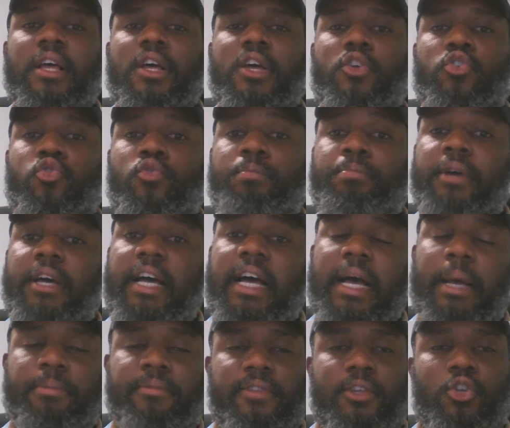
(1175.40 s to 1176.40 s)
you
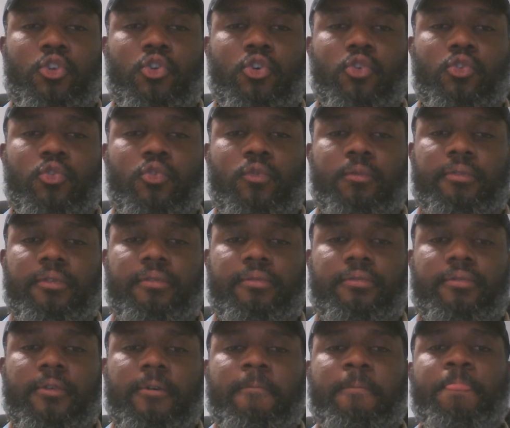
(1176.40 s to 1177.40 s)
perhaps did not know
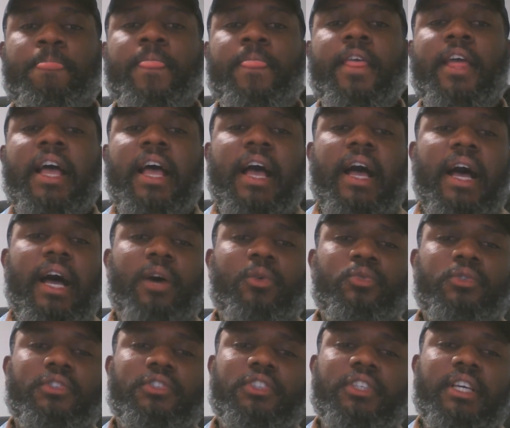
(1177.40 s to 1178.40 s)
before? I
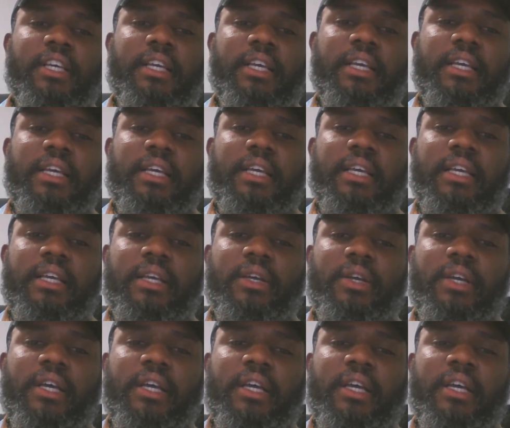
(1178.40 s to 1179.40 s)
would say
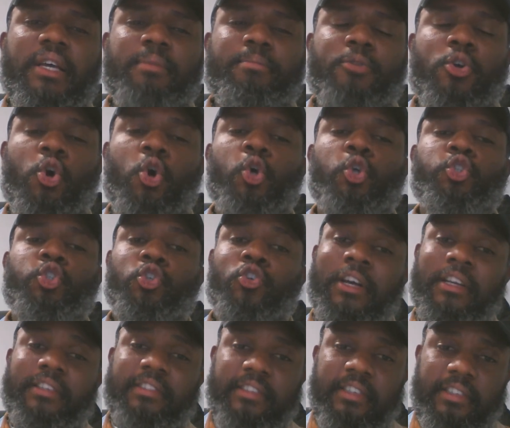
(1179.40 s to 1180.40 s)

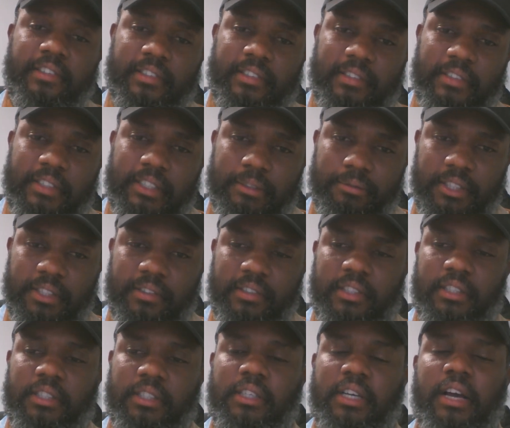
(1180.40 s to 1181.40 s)
cultural
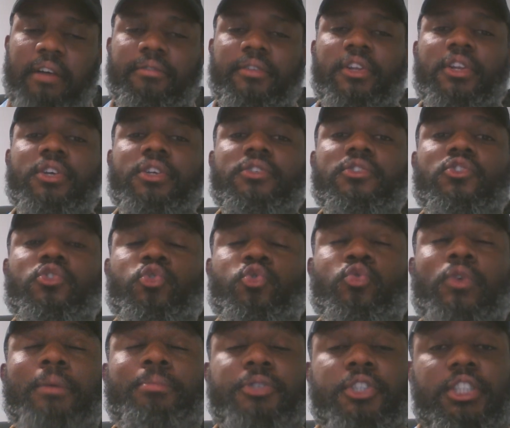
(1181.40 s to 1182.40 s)
sensitivity. I've learned to
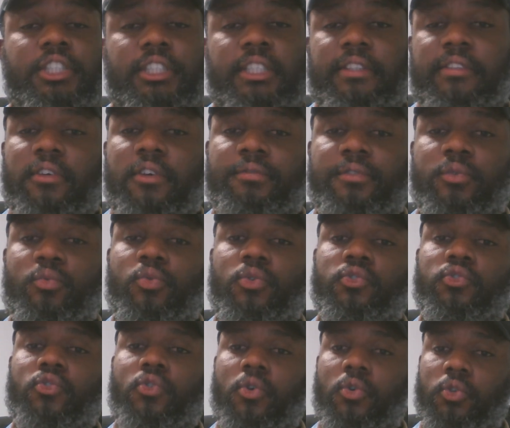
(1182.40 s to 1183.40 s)
appreciate
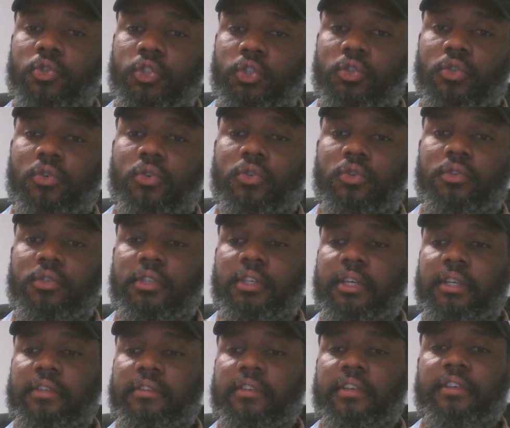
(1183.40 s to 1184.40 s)
everyone's culture,
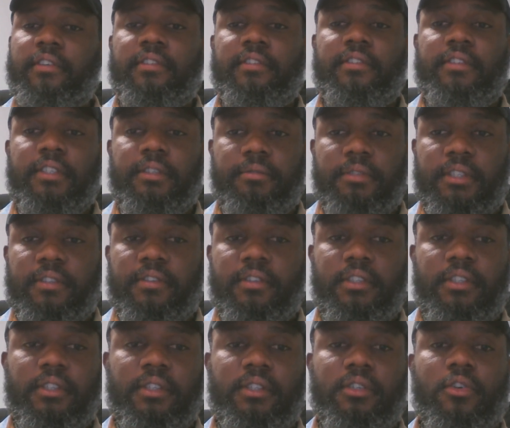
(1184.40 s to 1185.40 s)
their
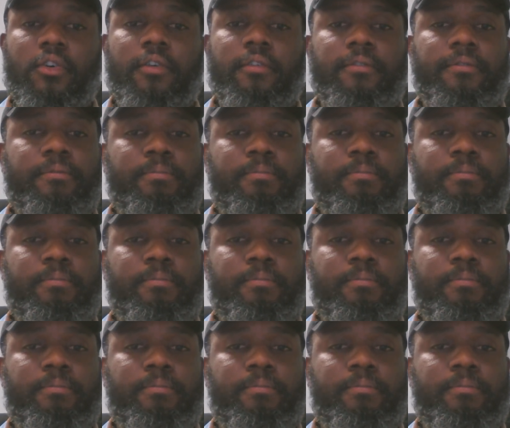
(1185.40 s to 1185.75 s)
sensitivity of